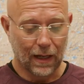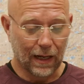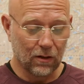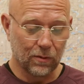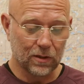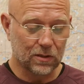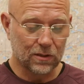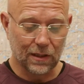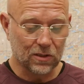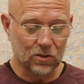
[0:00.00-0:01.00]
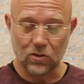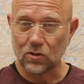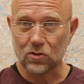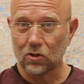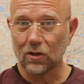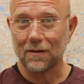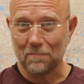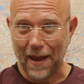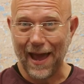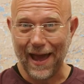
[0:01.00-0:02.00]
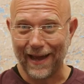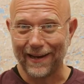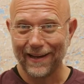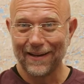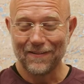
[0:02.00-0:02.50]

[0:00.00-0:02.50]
I don't know, but it's it's it's looking bad